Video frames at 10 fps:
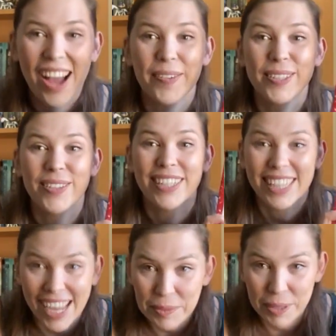I was doing
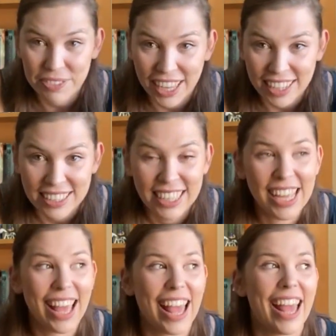Catch Me If You Can
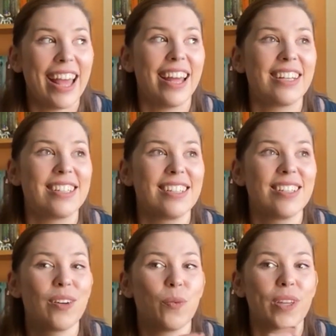
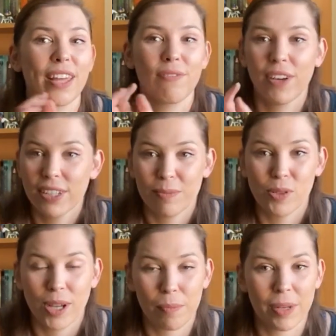and with a very
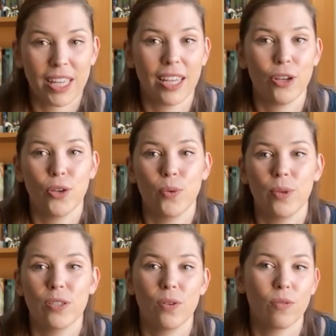small company who
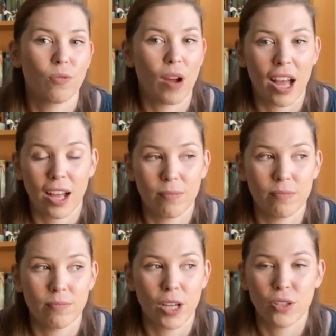was um,
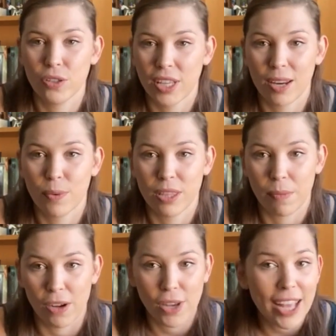associated with the
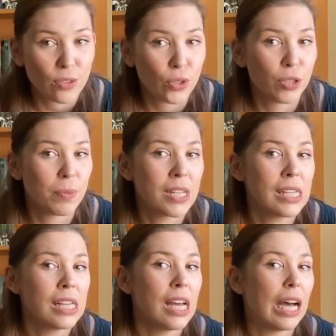Castle Group.
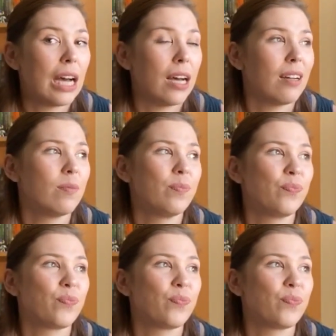Um,